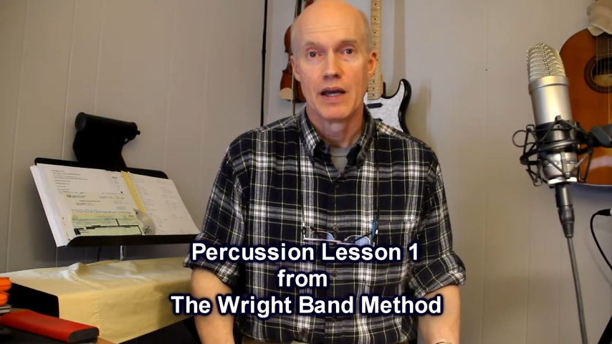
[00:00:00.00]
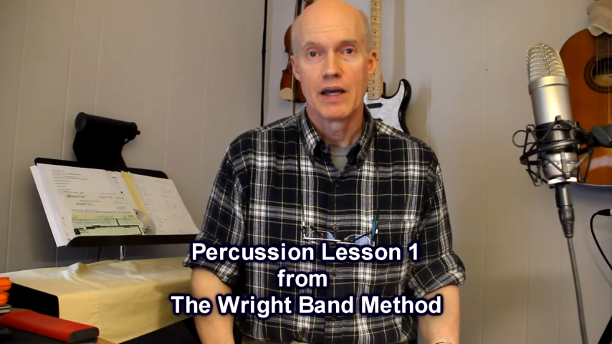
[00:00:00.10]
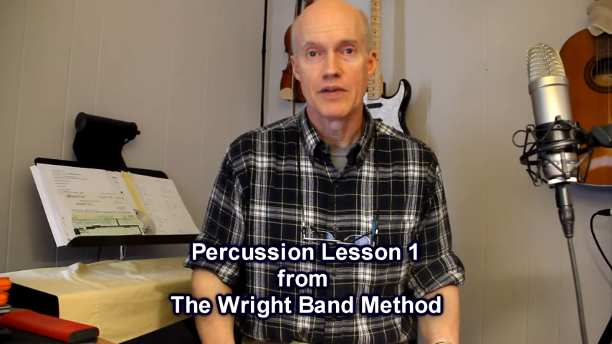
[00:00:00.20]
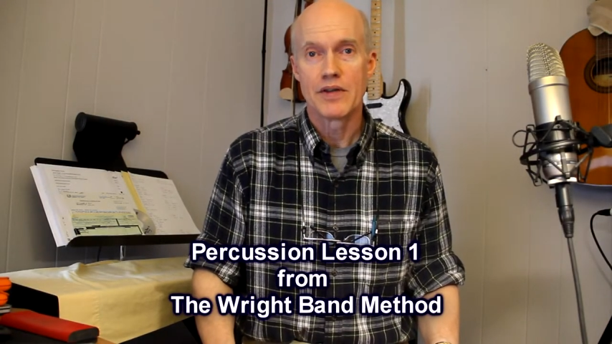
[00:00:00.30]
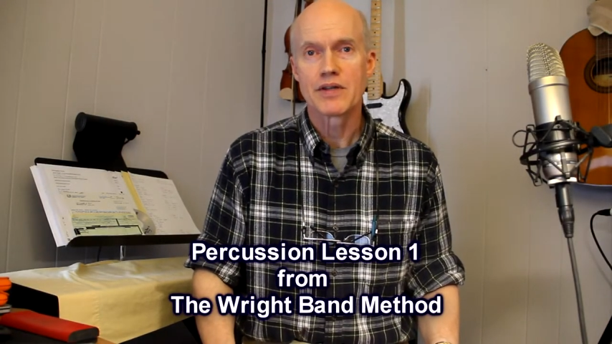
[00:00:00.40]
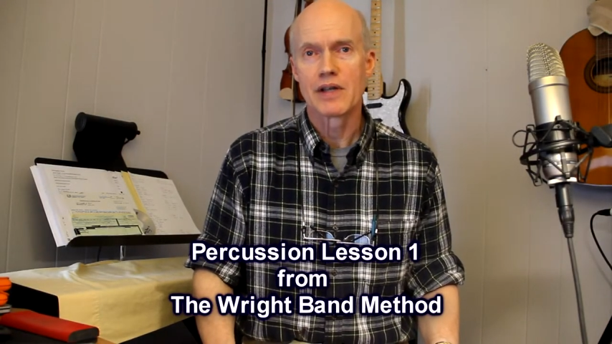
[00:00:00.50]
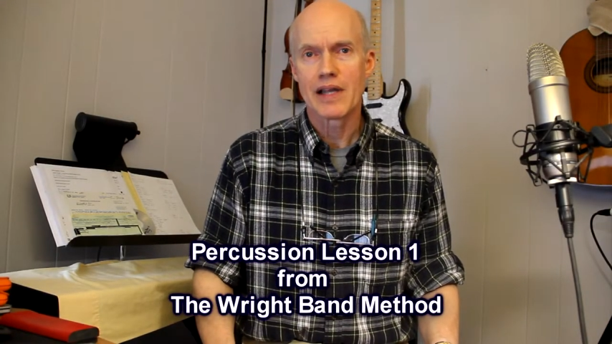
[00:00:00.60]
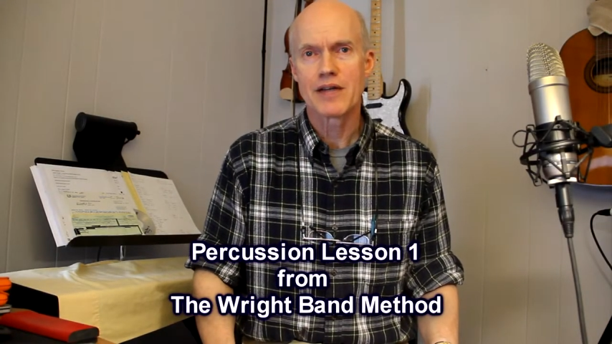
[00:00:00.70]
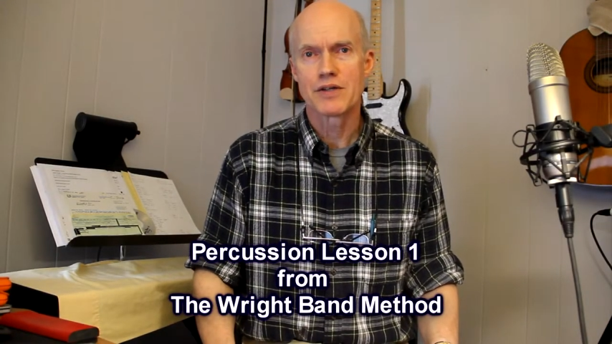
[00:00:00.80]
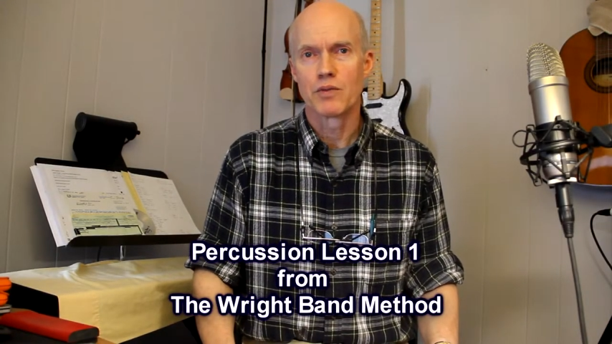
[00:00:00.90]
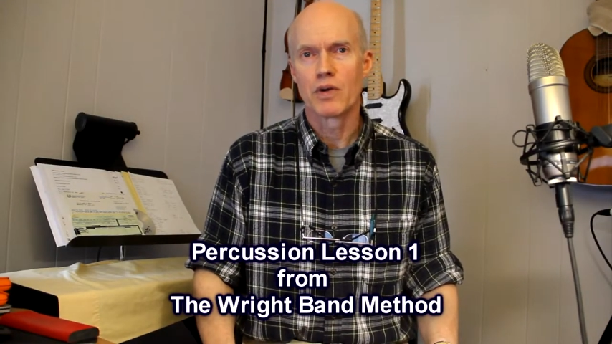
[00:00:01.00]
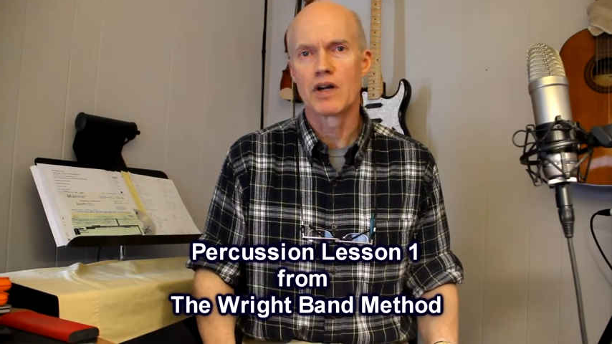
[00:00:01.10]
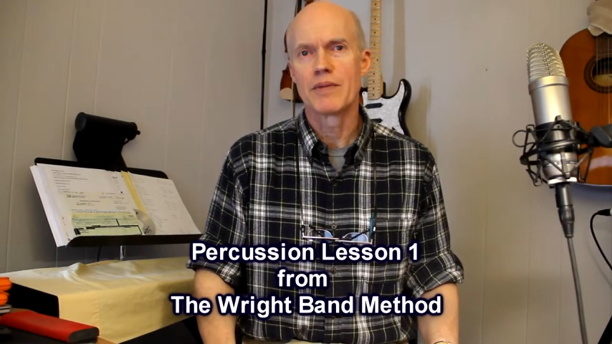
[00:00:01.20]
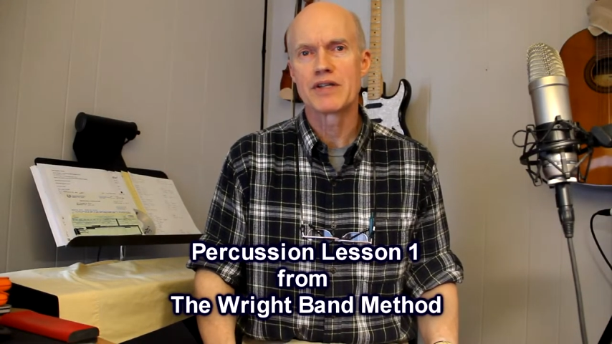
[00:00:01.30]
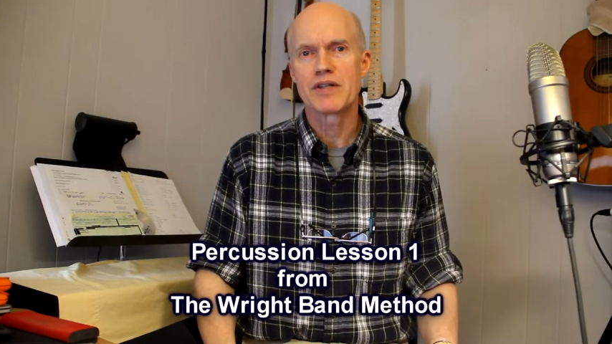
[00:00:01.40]
In this lesson, we're
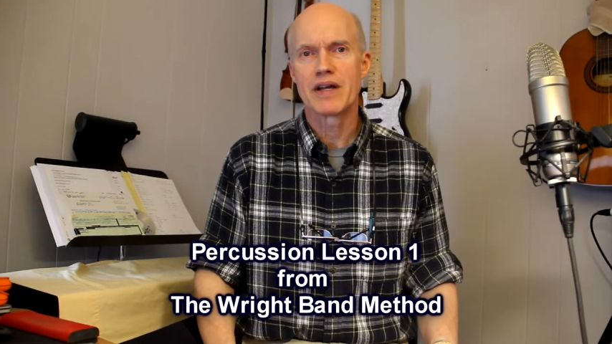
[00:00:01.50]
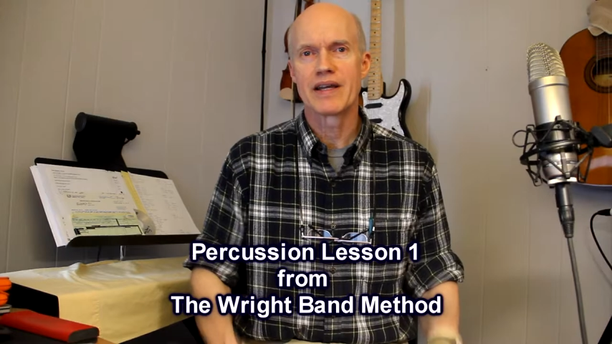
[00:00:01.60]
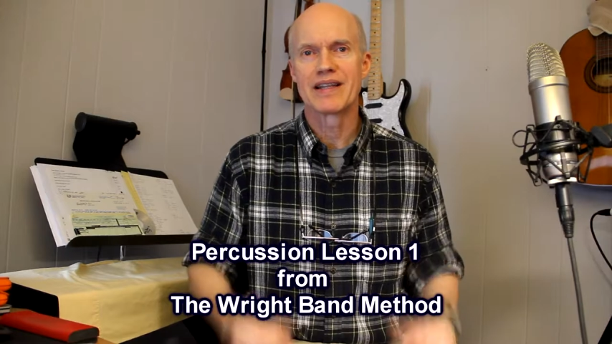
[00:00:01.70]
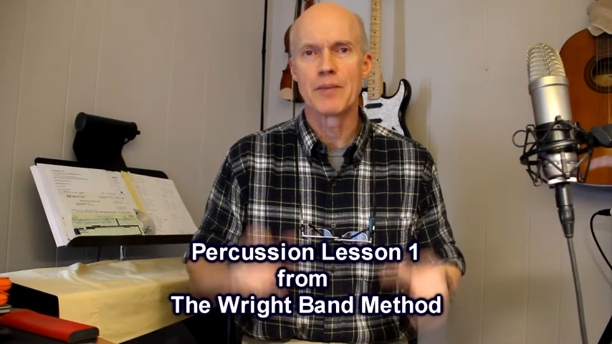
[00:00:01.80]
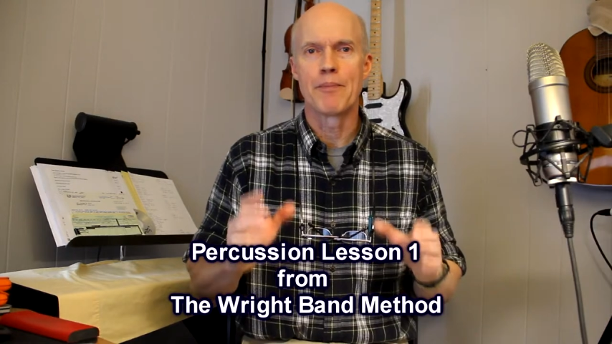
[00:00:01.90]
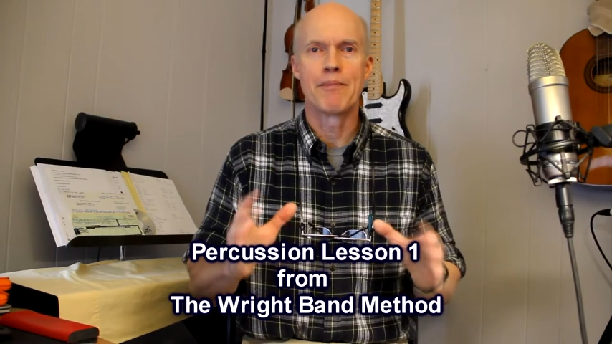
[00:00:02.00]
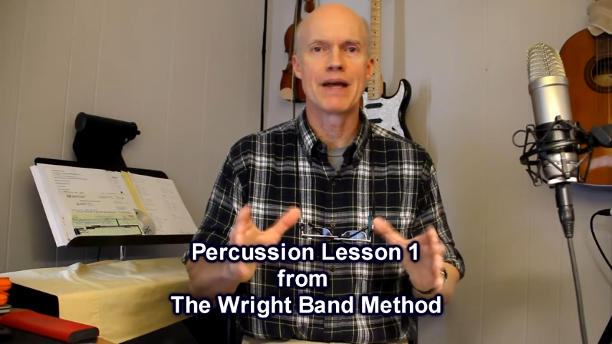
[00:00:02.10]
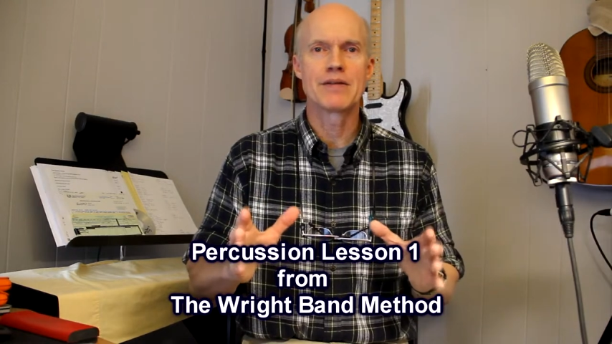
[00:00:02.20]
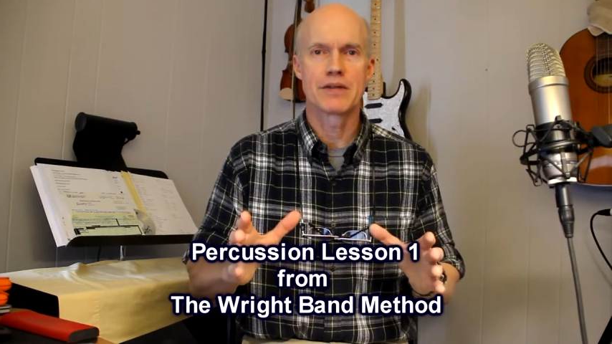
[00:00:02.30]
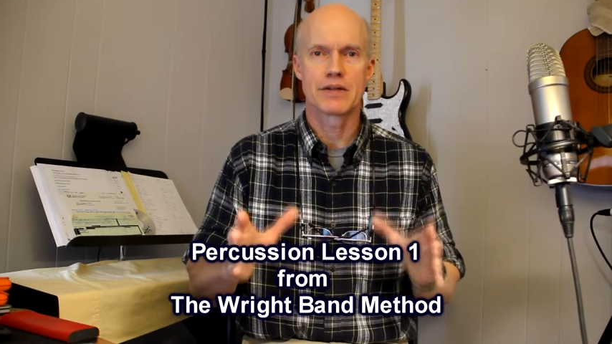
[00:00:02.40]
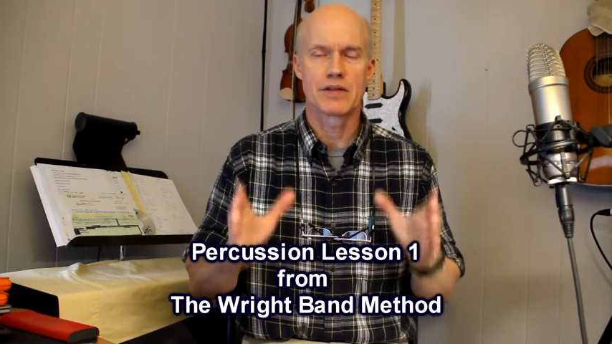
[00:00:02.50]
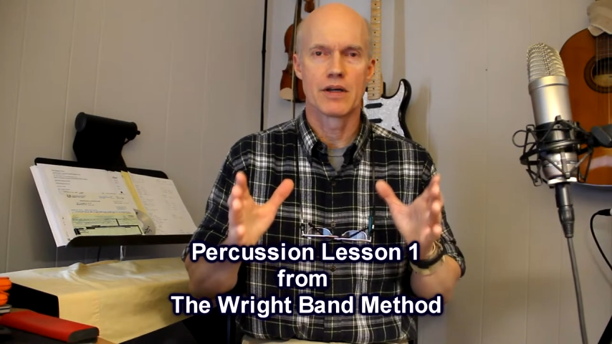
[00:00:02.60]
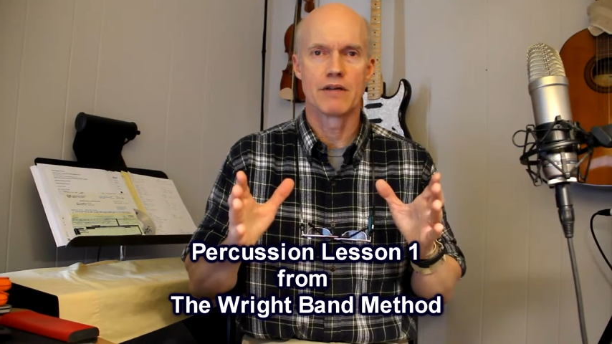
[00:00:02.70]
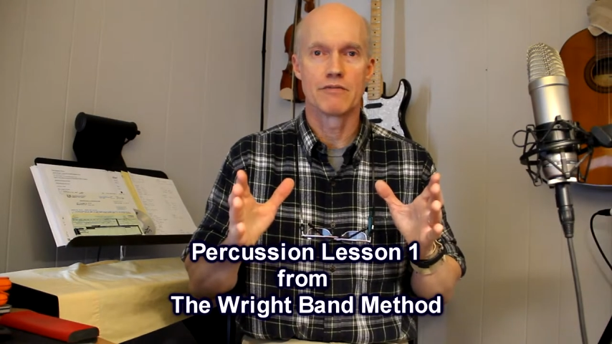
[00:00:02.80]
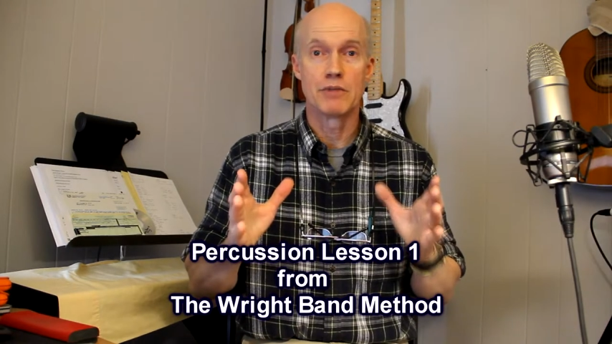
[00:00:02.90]
going to be studying the basics
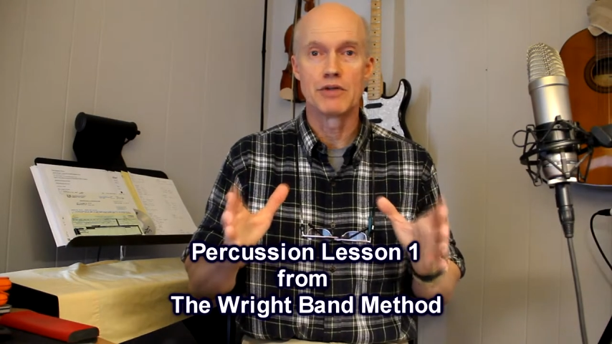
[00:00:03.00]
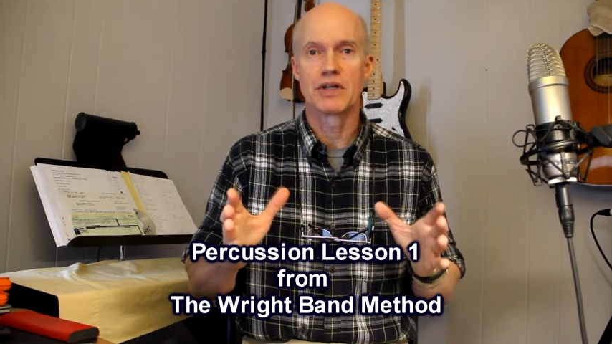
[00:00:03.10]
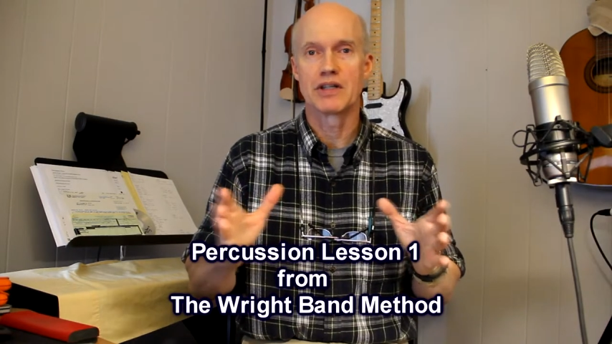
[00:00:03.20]
of music